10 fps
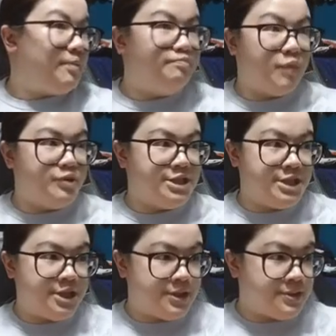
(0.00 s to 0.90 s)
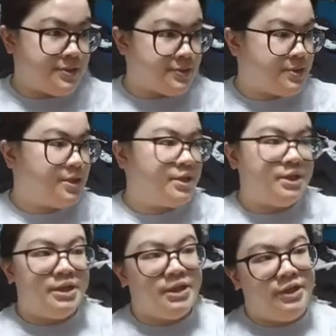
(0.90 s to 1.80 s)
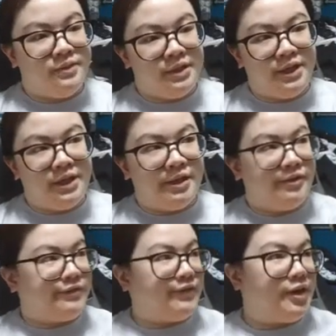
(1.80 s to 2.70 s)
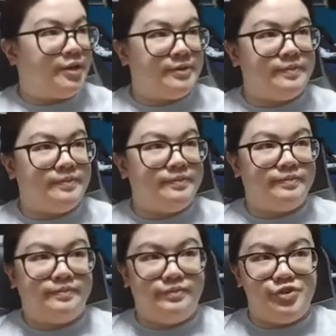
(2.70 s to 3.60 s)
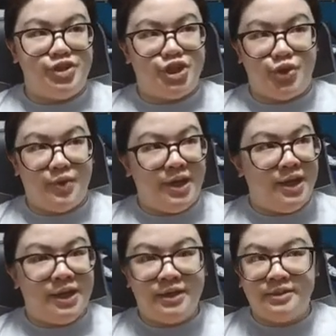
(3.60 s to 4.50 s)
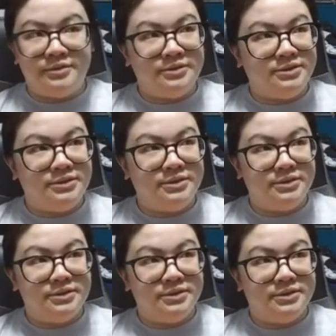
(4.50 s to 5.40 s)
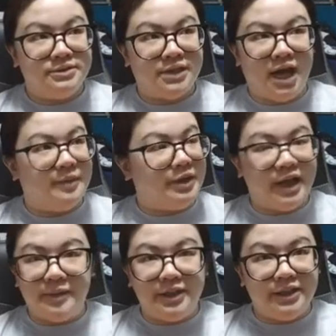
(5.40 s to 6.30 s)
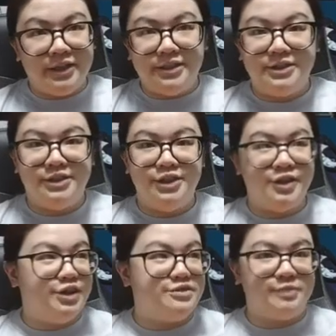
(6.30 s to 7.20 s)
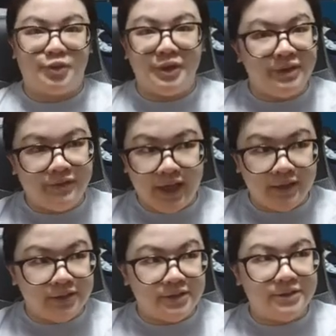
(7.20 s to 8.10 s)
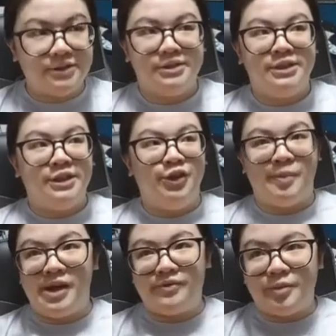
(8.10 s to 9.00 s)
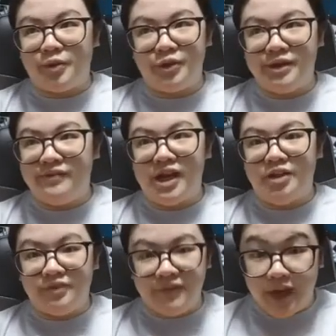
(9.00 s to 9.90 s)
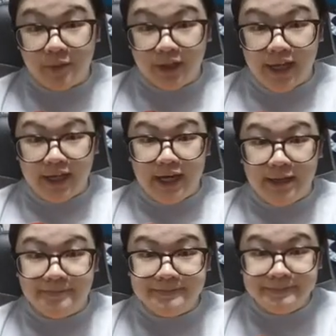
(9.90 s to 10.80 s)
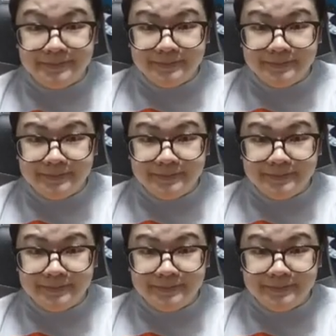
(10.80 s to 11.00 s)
Bodio. You can get it from Joanne, Hobby Lobby. You can use marine vinyl. You can buy it from marinevinylfabric.com.